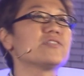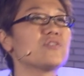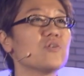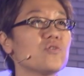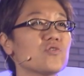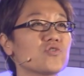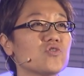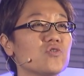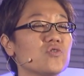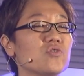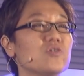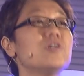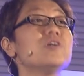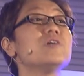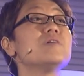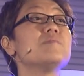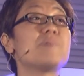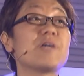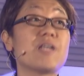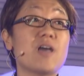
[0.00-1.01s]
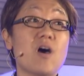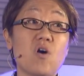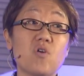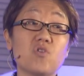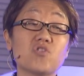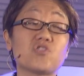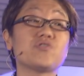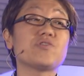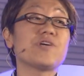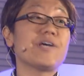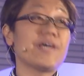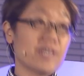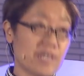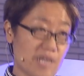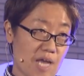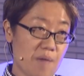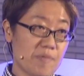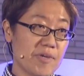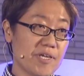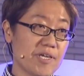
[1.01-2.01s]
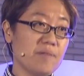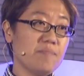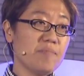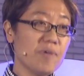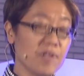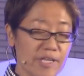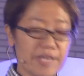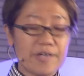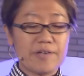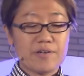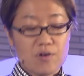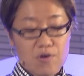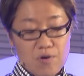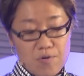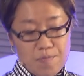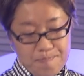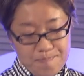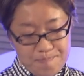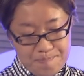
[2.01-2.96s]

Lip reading: social, but also economic and political.